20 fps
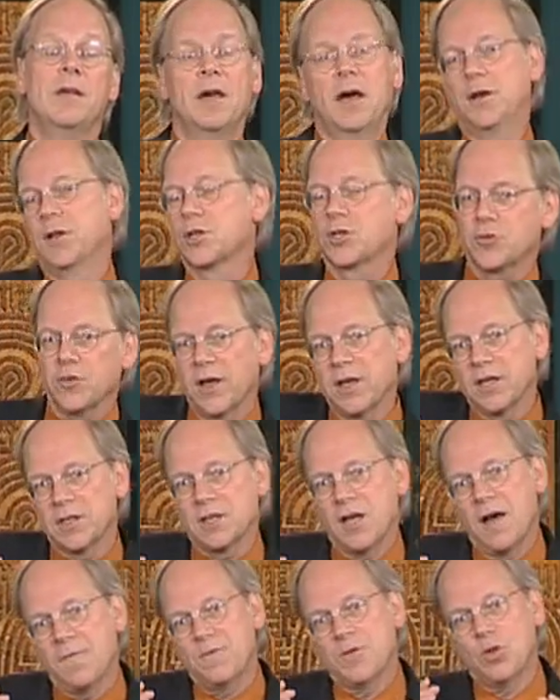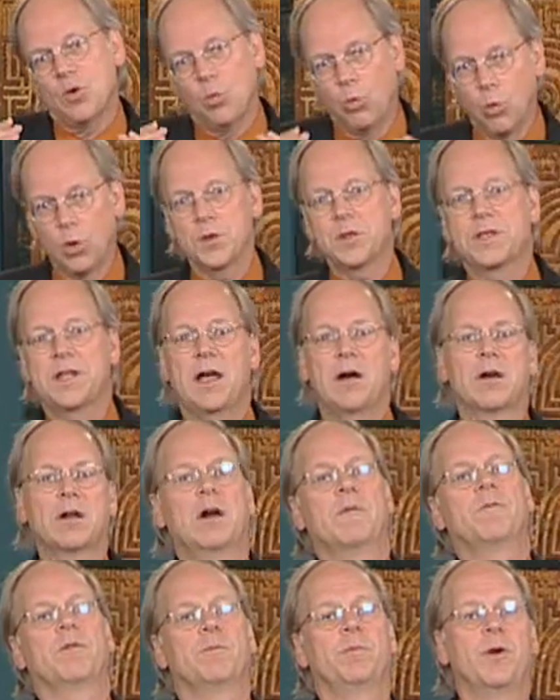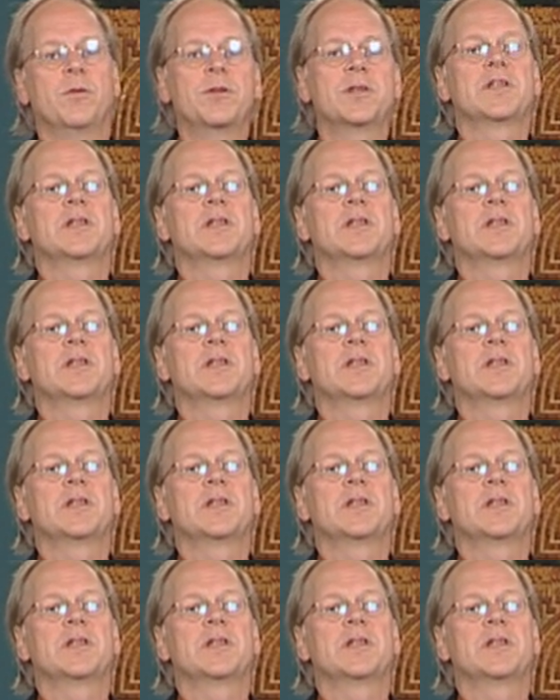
And a strike is often the worst outcome for both